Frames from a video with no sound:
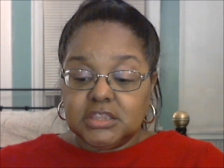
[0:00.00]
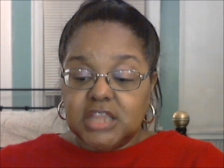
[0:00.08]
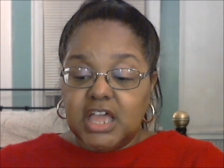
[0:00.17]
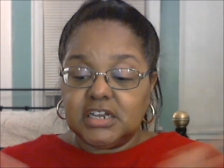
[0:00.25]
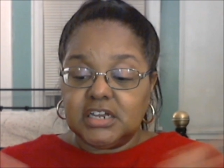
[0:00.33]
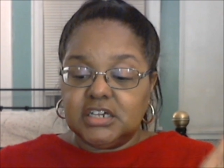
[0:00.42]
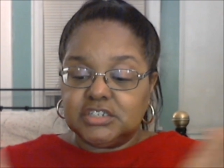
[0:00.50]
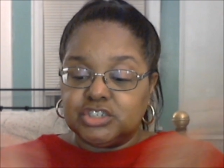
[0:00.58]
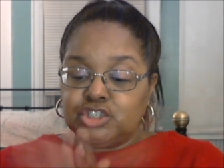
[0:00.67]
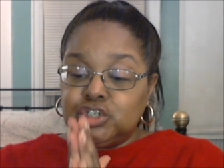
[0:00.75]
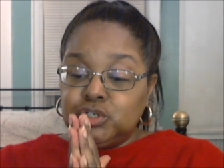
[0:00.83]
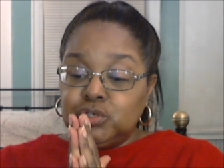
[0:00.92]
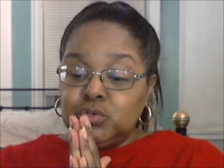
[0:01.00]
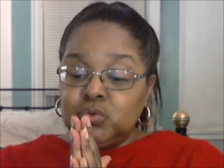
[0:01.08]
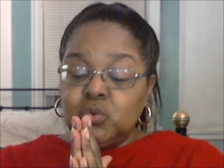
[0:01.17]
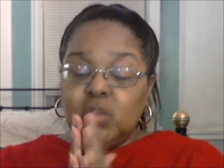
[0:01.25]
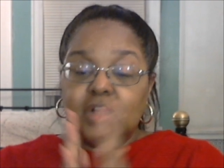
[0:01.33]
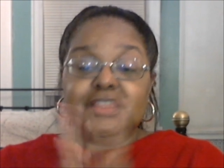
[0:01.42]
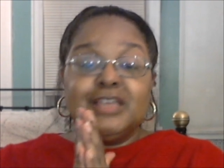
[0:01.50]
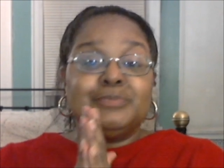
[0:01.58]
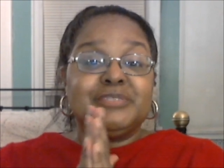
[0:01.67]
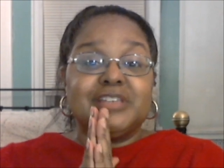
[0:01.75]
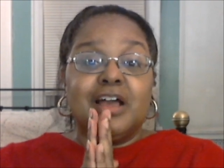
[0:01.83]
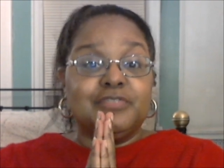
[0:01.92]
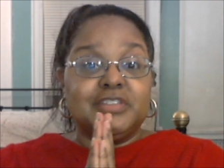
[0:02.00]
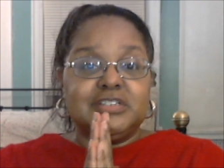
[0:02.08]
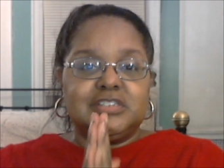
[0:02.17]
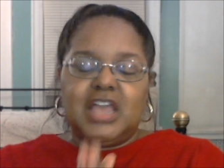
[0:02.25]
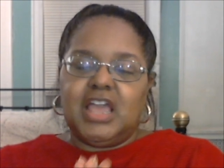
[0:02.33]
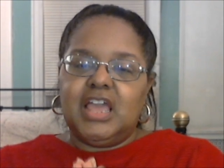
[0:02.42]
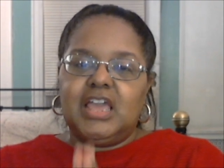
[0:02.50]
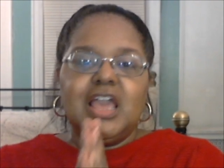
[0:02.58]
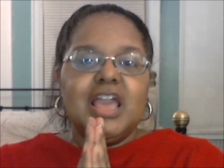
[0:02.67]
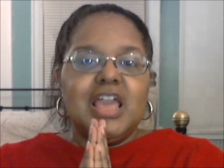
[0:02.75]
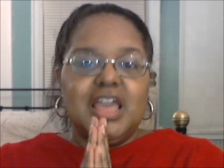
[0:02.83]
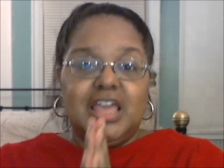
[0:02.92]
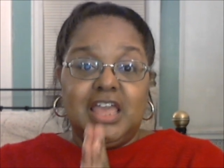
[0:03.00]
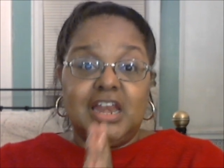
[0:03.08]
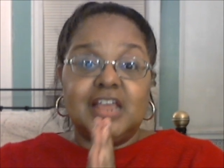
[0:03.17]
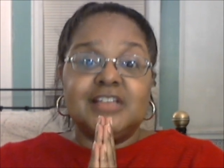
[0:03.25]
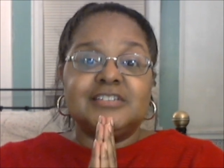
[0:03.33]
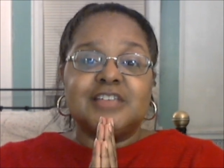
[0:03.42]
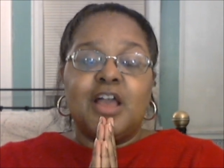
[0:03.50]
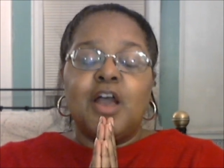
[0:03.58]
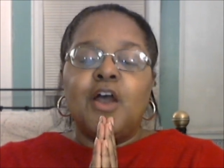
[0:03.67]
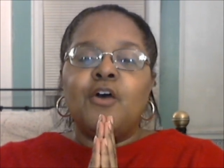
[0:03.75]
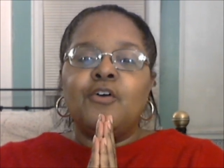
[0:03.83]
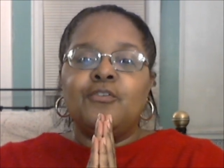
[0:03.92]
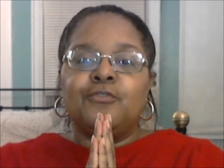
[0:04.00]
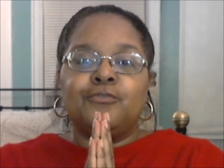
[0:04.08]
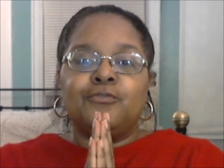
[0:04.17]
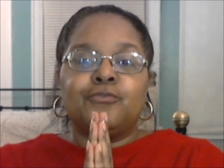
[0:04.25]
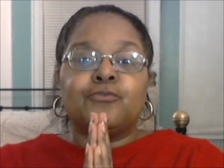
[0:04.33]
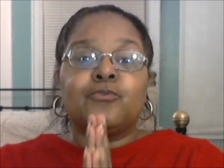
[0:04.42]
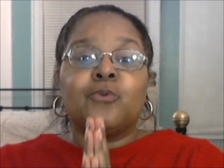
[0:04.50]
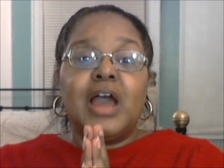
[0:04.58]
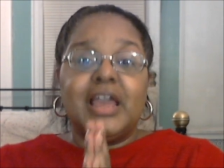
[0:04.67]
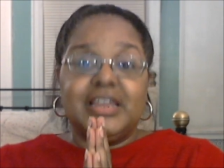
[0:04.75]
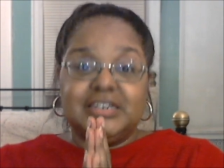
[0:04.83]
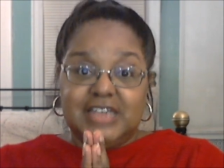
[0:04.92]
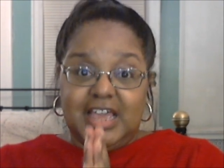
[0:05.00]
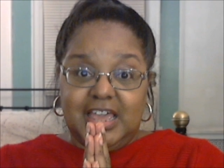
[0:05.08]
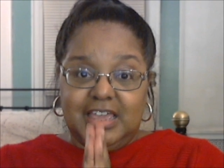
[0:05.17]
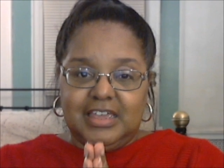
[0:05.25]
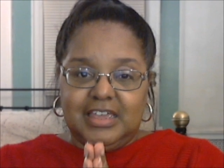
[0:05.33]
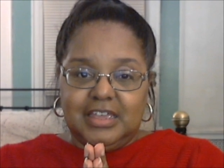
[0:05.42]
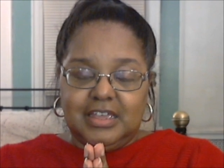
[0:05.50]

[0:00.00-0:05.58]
Let us do lips of the day. It is Friday.